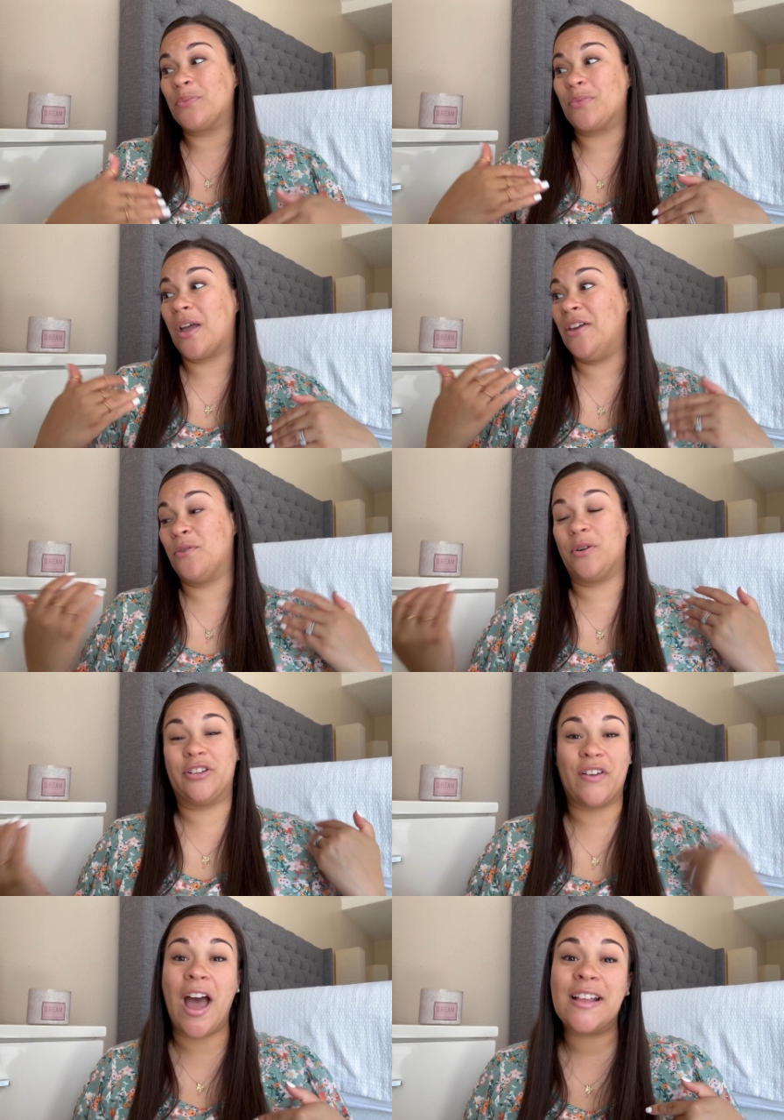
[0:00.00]
either were
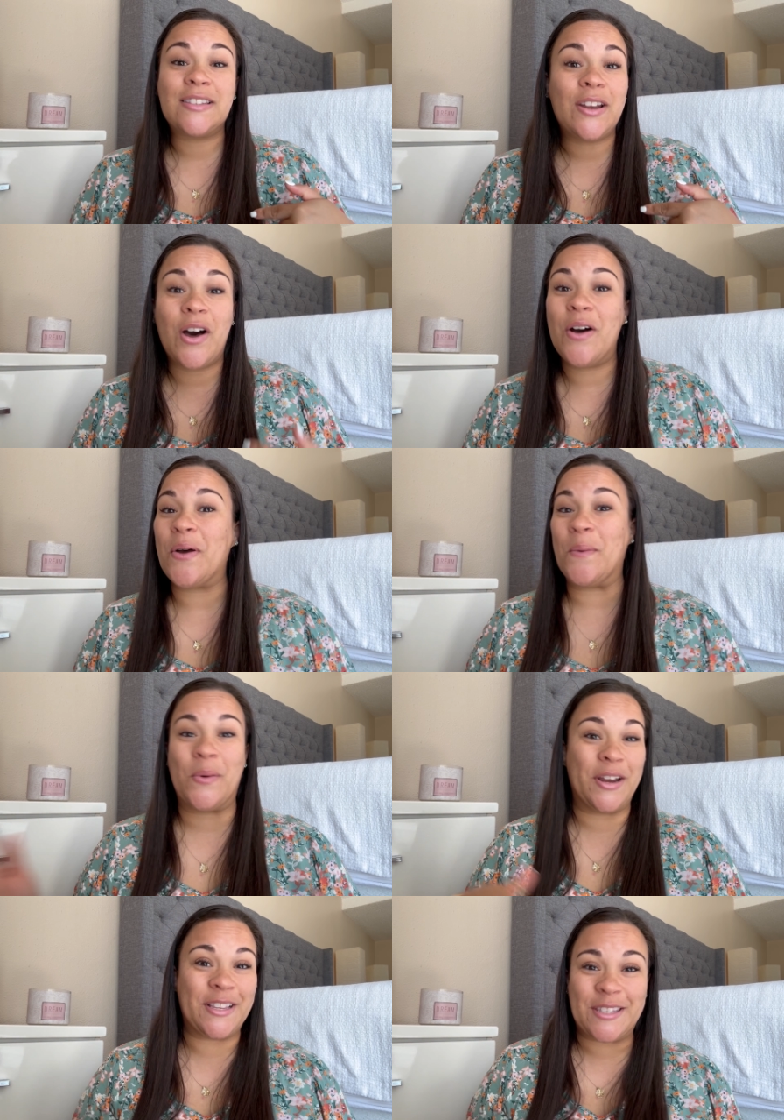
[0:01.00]
dragged along or
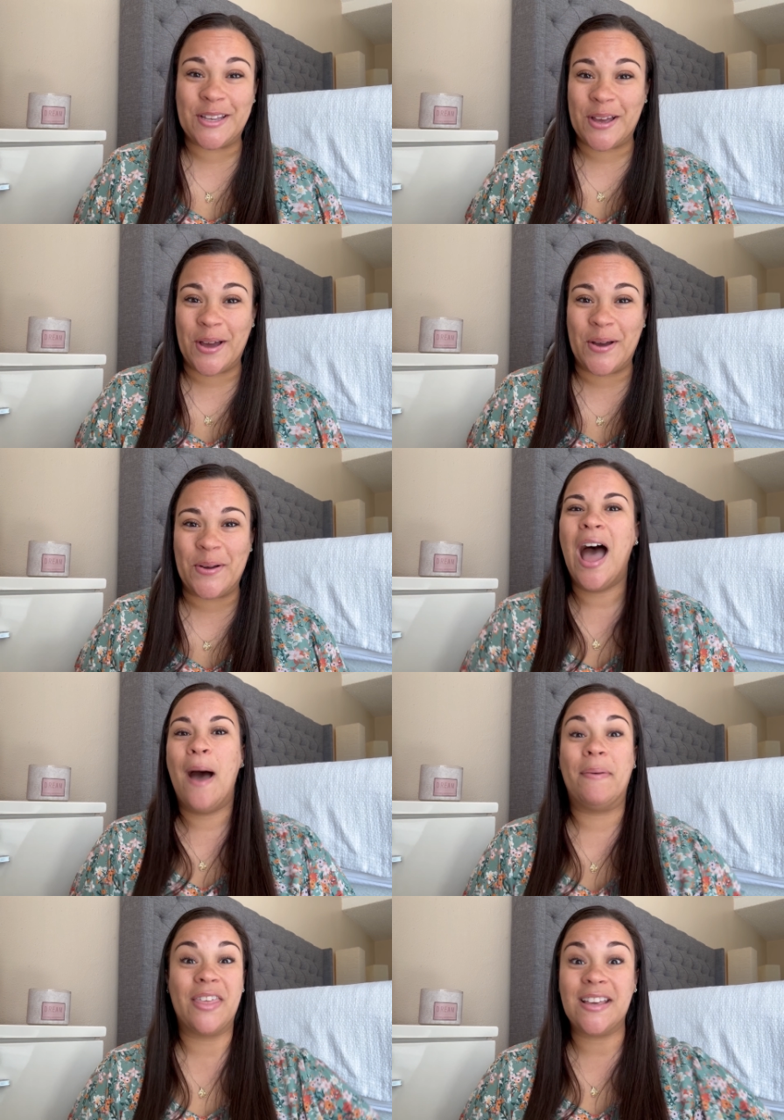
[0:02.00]
wanted to go,
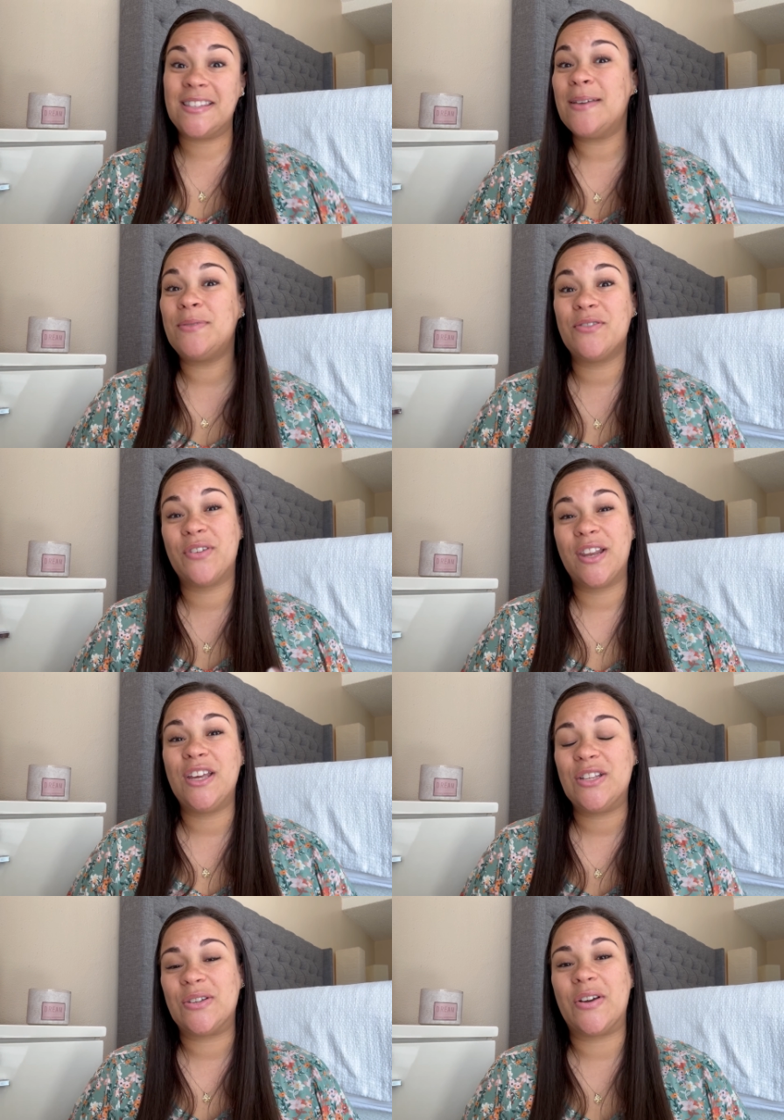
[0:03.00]
but they seem to
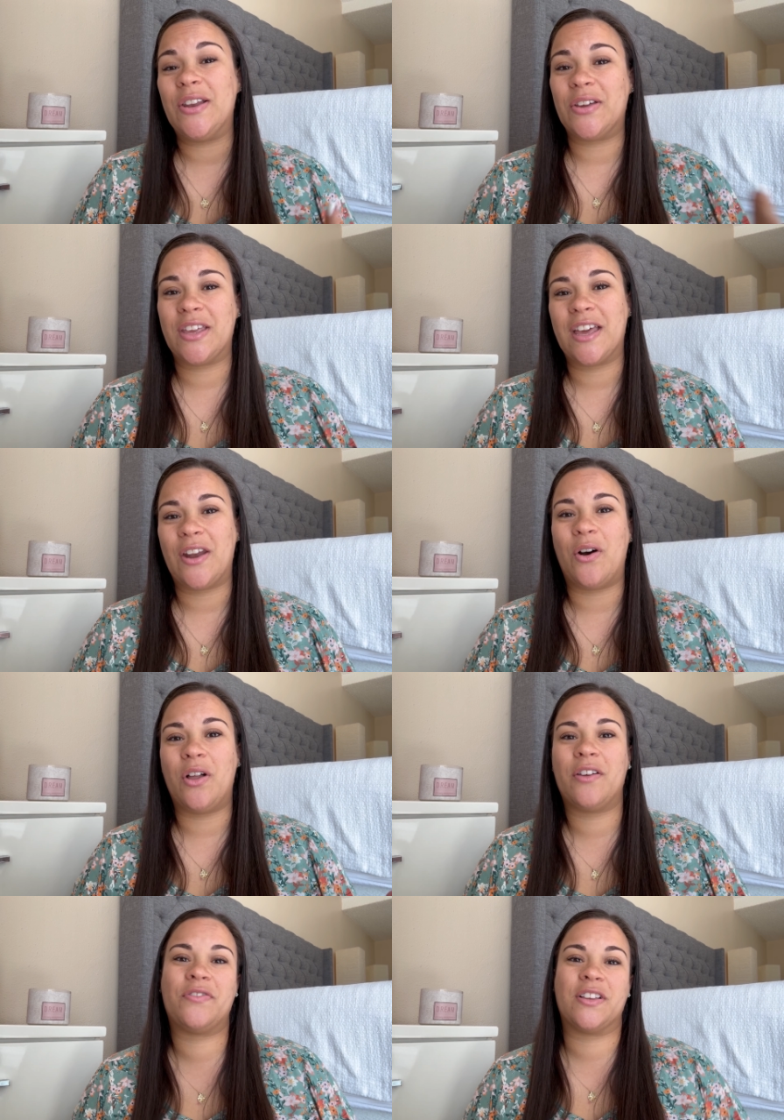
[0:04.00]
really enjoy looking at
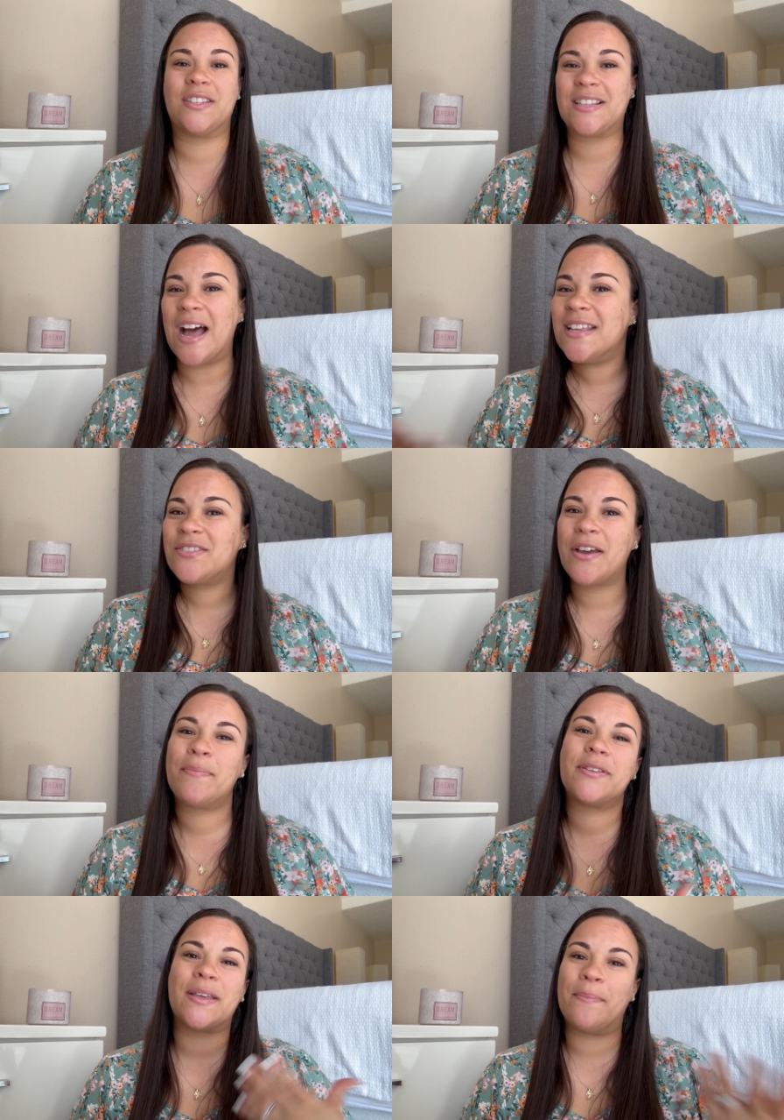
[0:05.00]
all of the
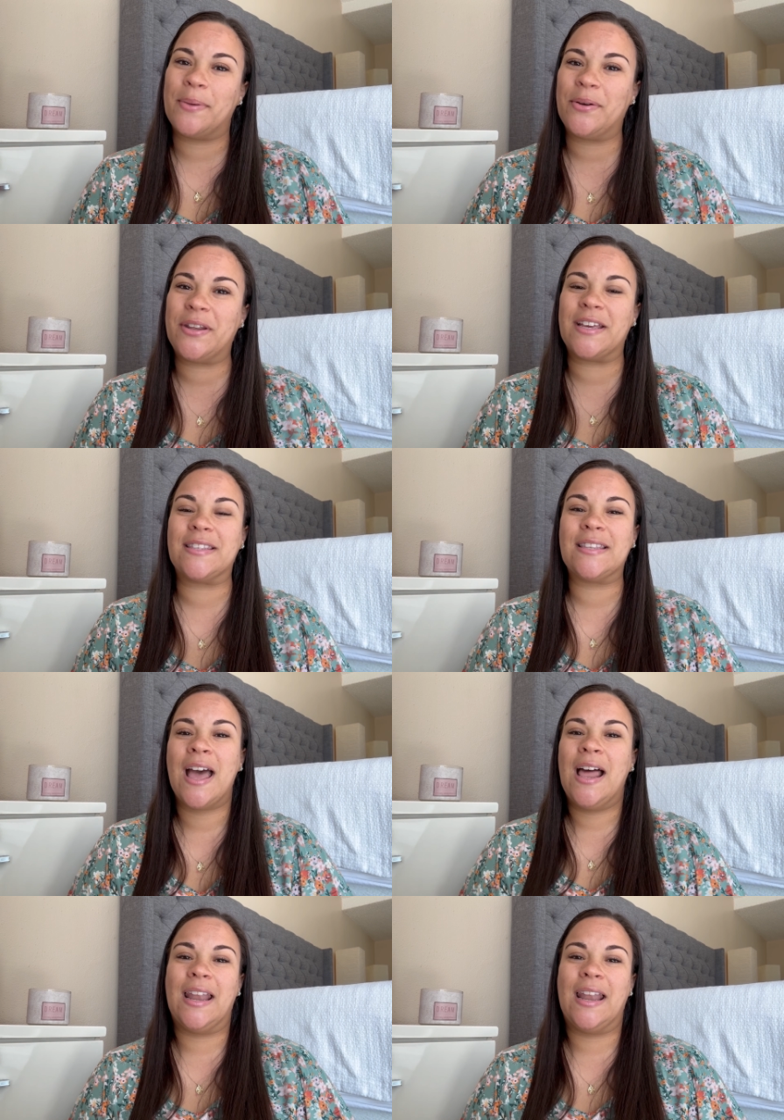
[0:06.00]
skyscrapers and buildings.